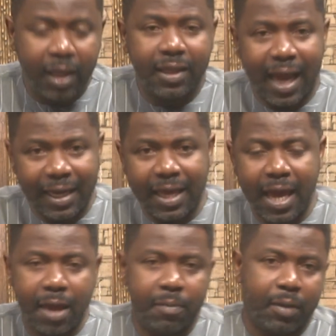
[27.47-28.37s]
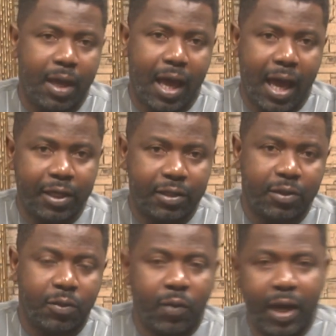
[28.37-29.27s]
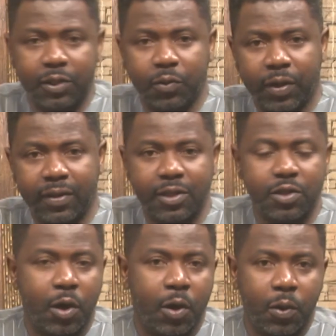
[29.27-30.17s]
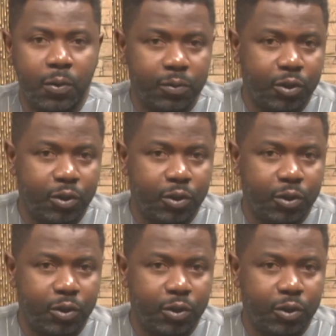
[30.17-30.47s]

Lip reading: That came and went with its own,